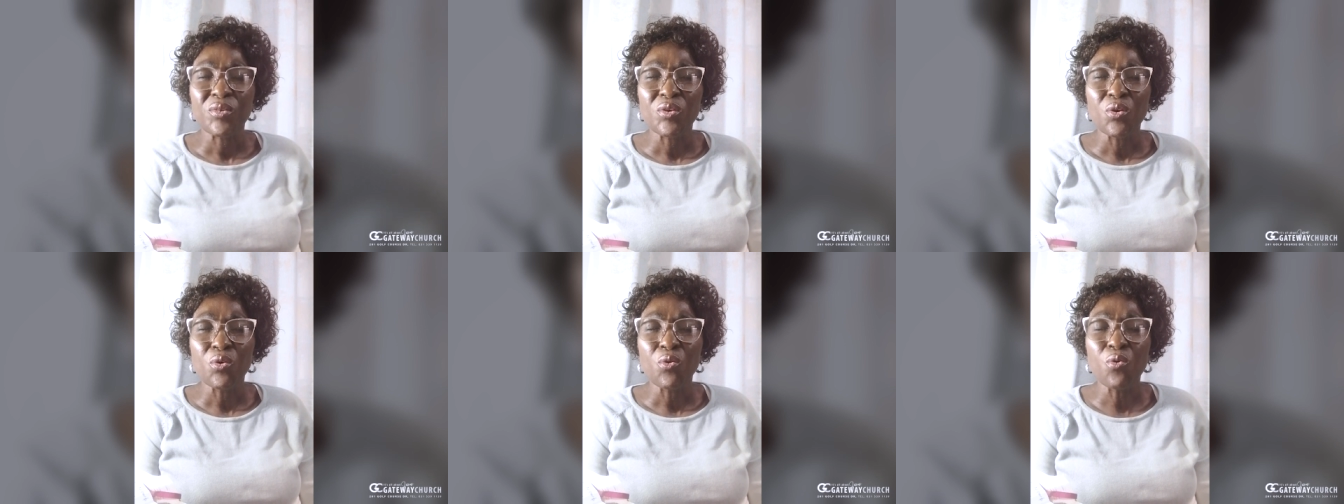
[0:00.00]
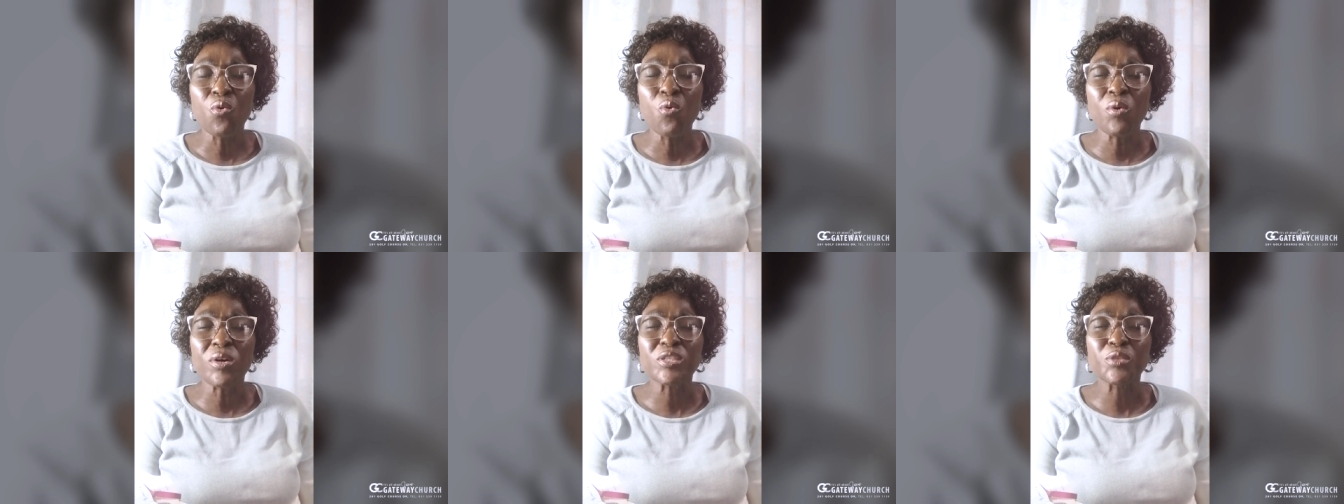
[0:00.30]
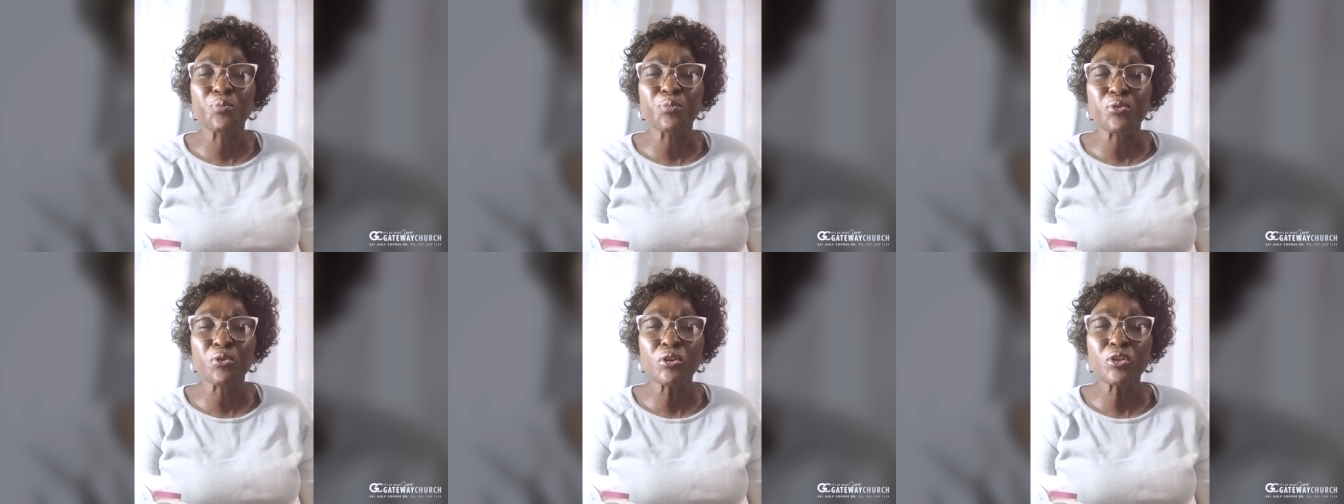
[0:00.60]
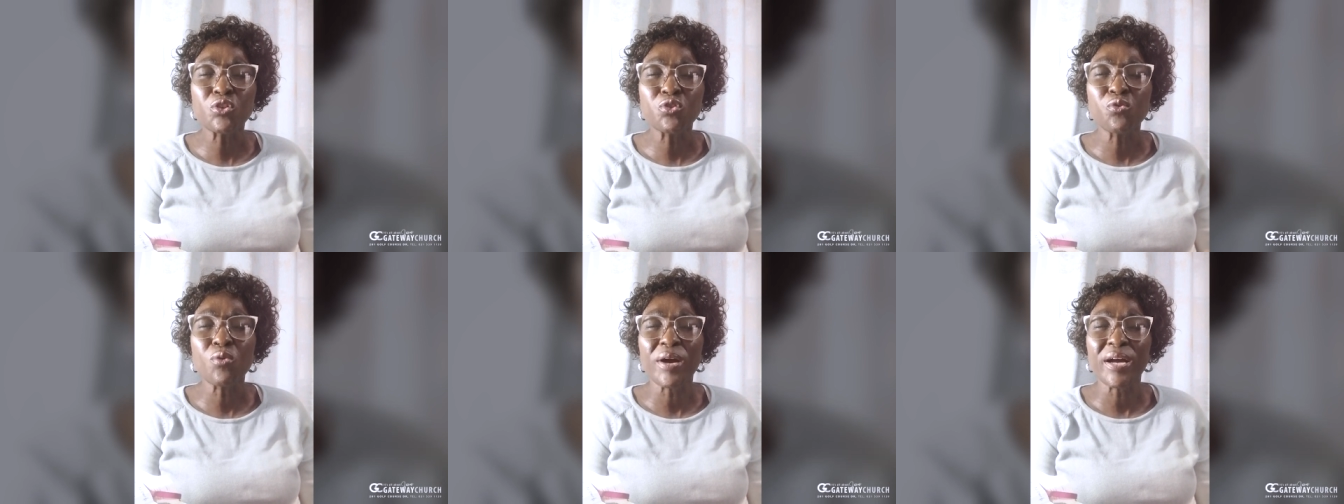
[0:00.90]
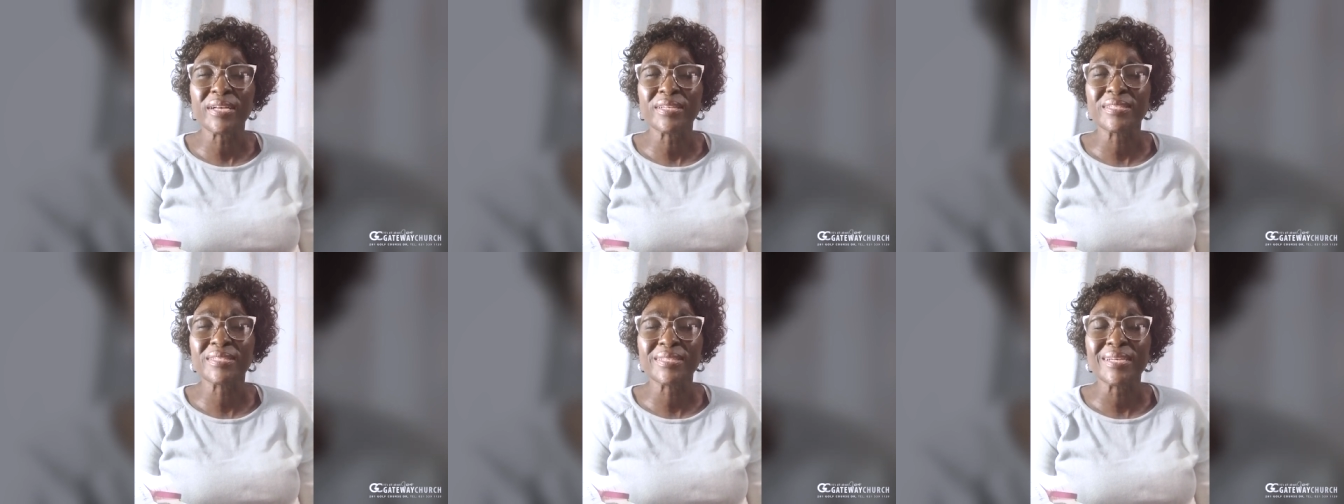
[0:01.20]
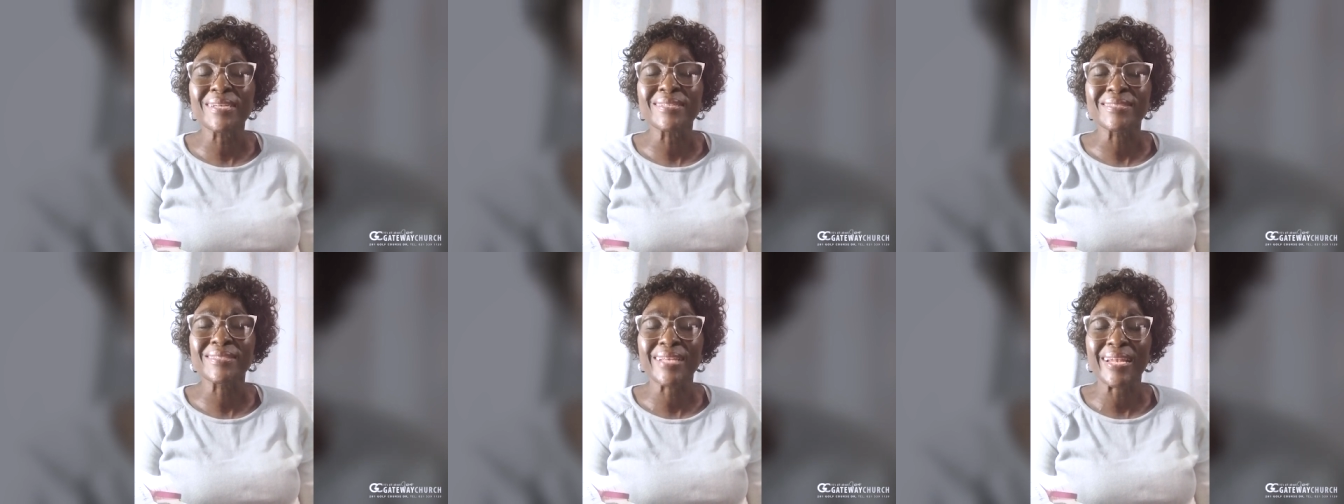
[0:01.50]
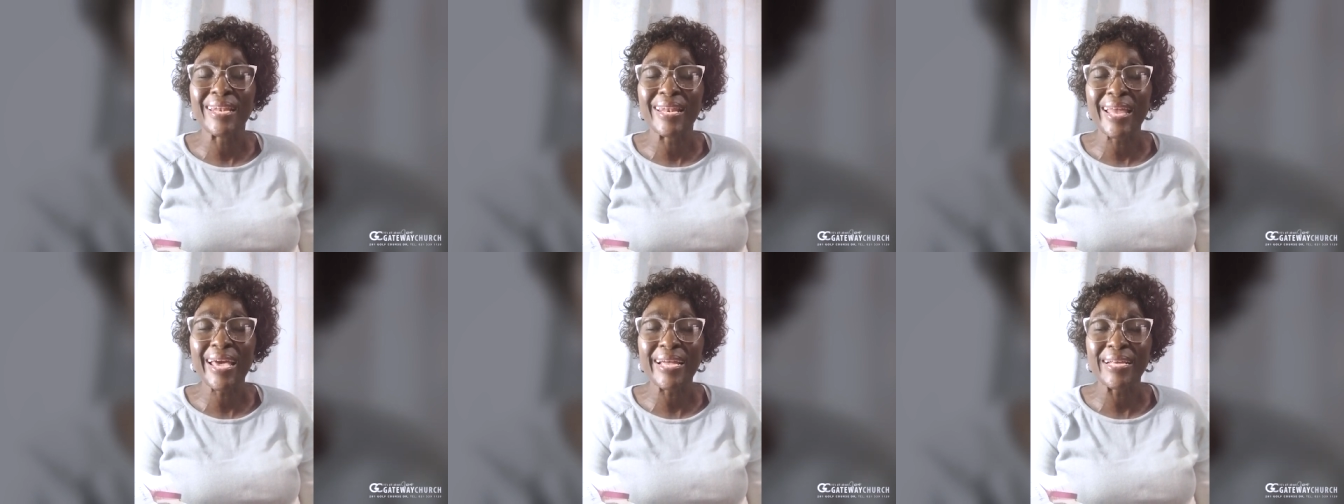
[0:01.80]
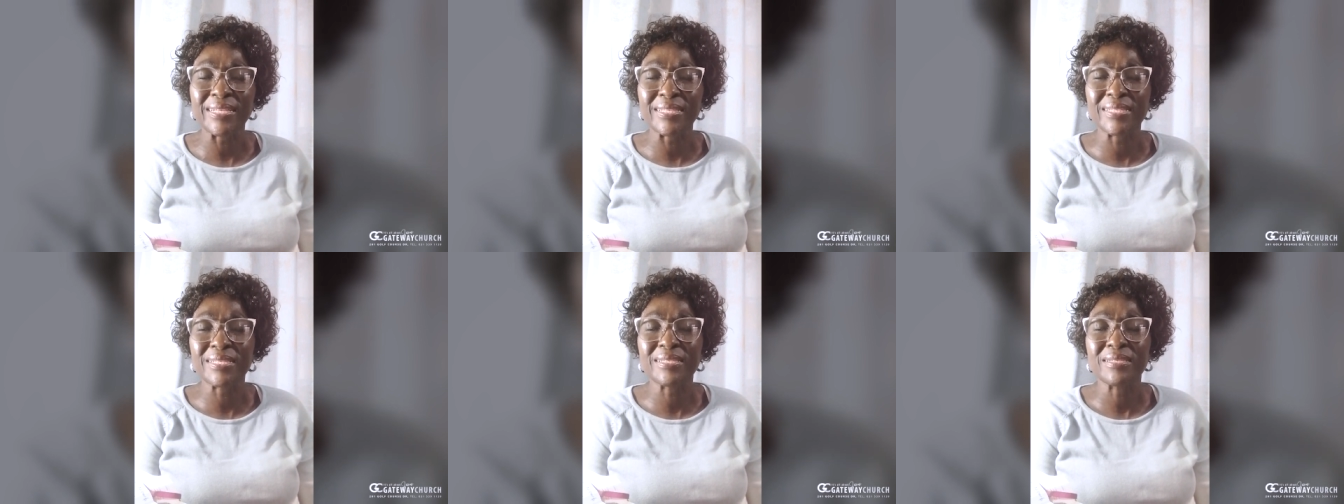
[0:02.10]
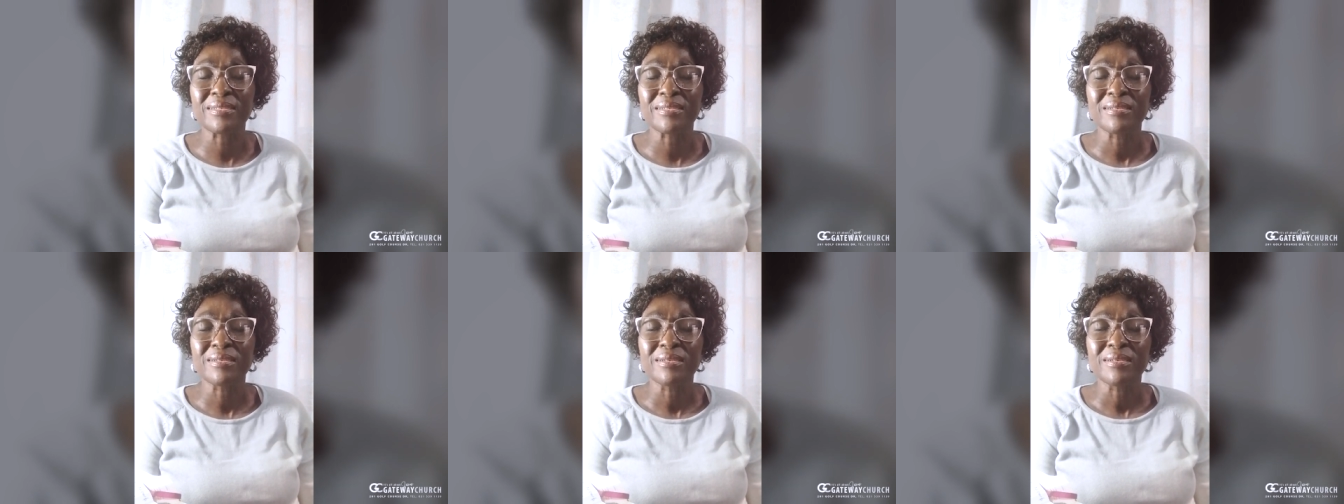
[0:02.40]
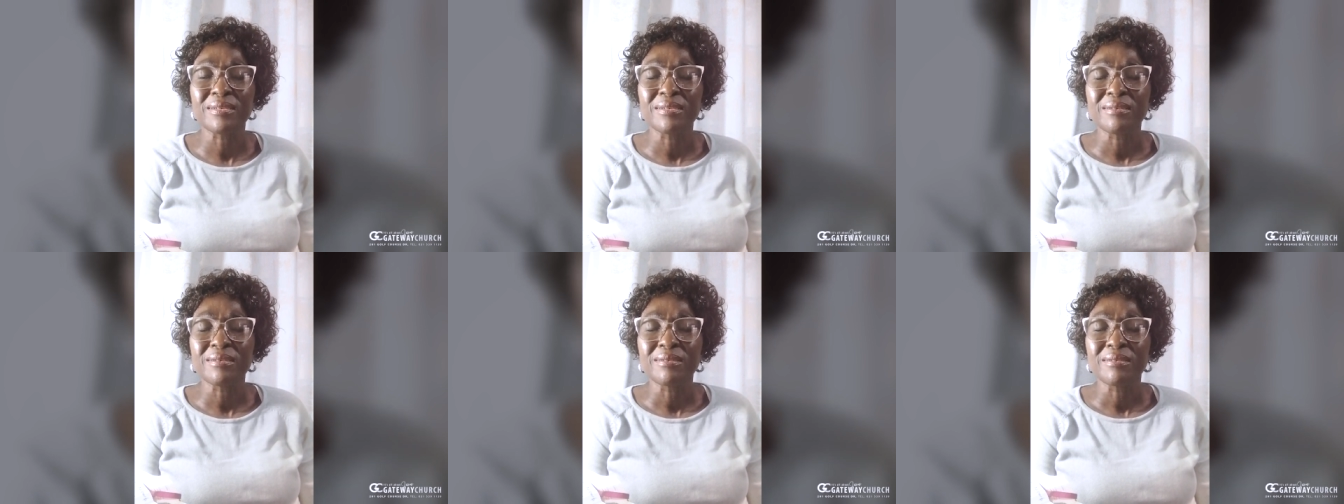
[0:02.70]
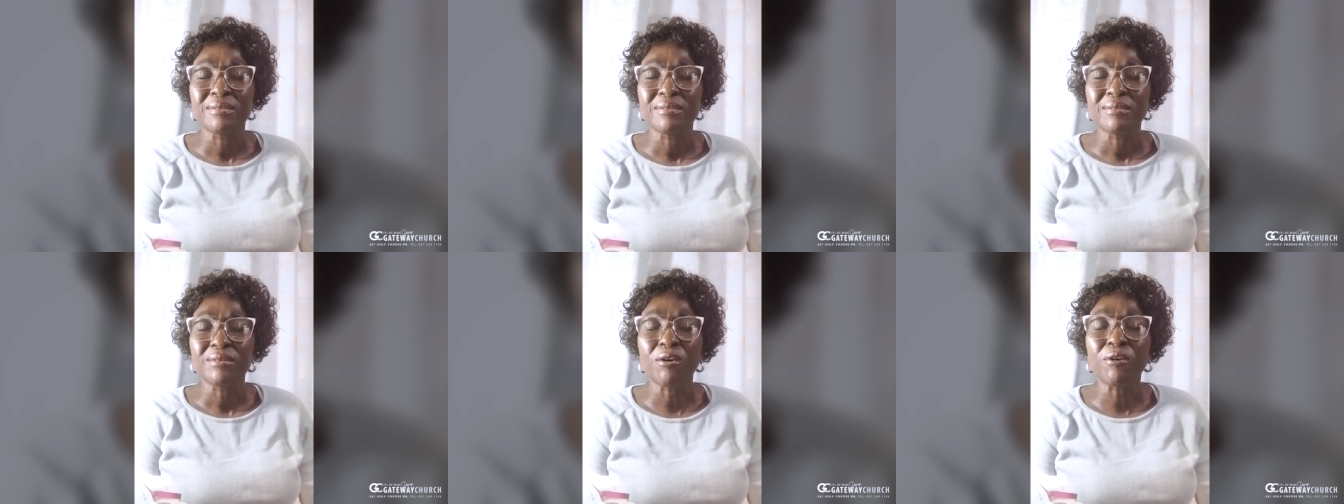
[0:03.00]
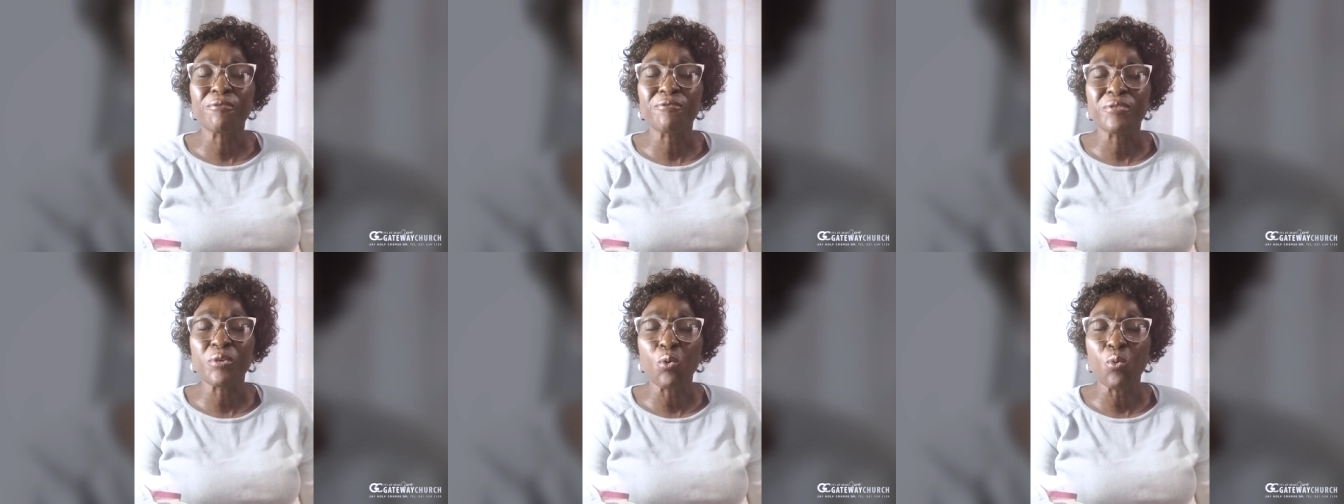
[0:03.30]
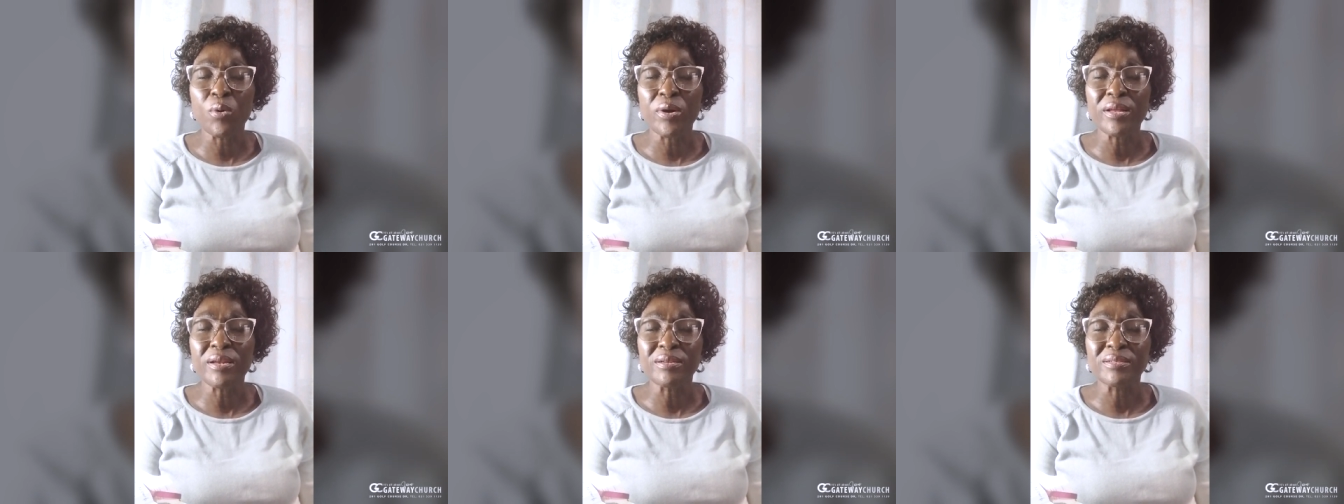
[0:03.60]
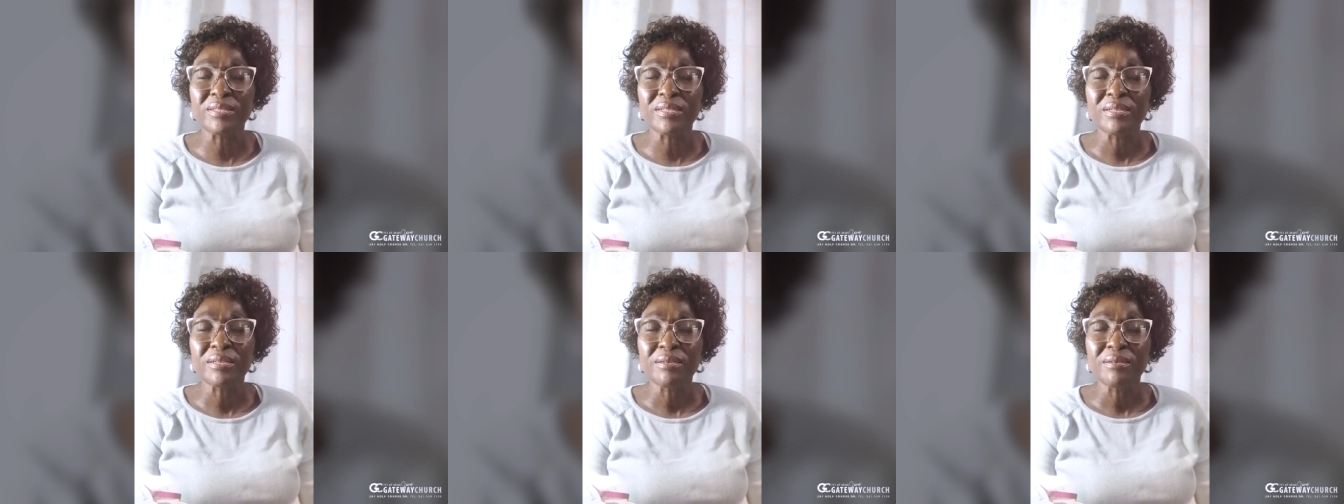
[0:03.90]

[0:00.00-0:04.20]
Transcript: who was brought to us as the light of the world.